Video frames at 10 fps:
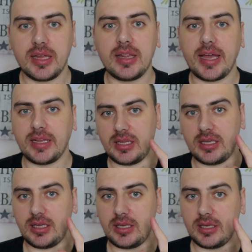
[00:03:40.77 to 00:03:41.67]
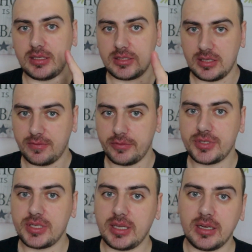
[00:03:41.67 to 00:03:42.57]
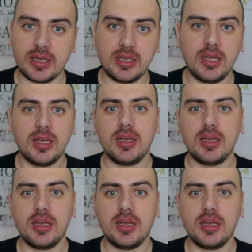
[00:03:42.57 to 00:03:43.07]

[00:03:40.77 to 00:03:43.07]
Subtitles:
I like the seafood sinigang,